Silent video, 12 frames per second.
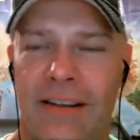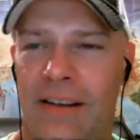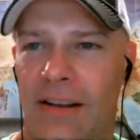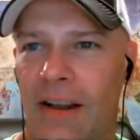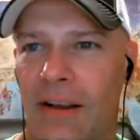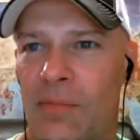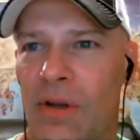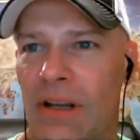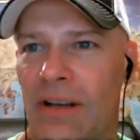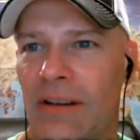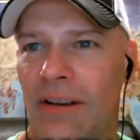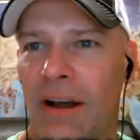like
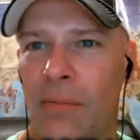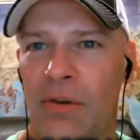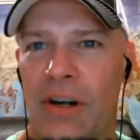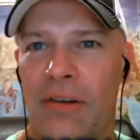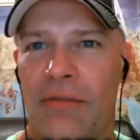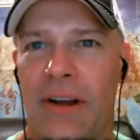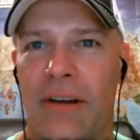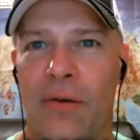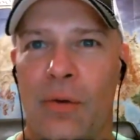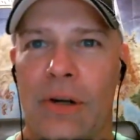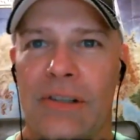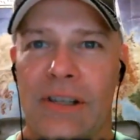me. I'm terrified of
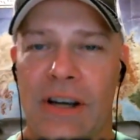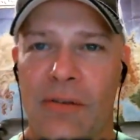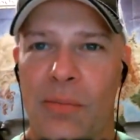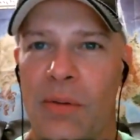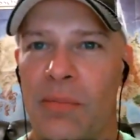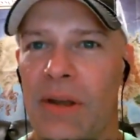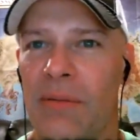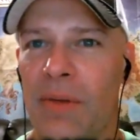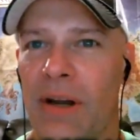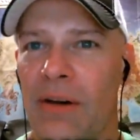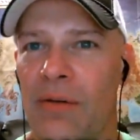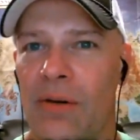hornets. Never been bitten
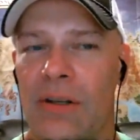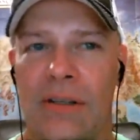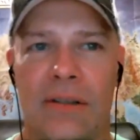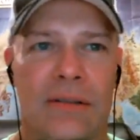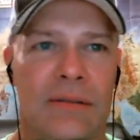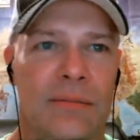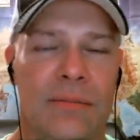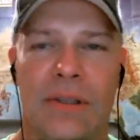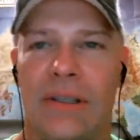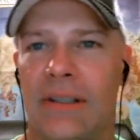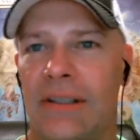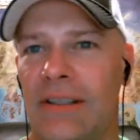by a hornet,
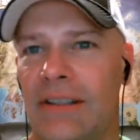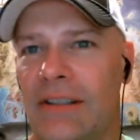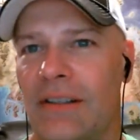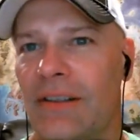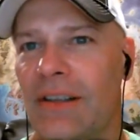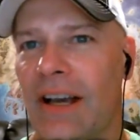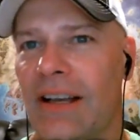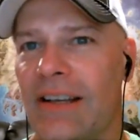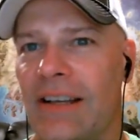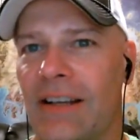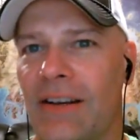but the idea